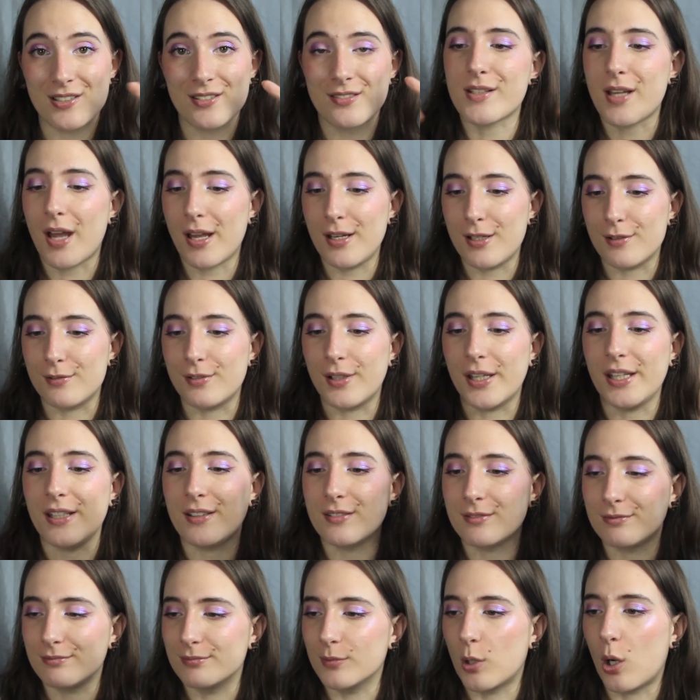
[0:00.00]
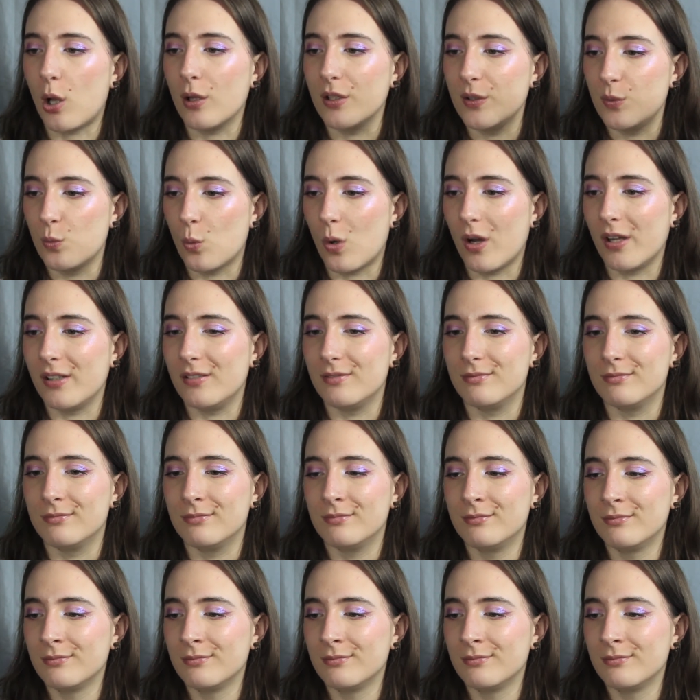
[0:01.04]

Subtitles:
It's kind of like all in one.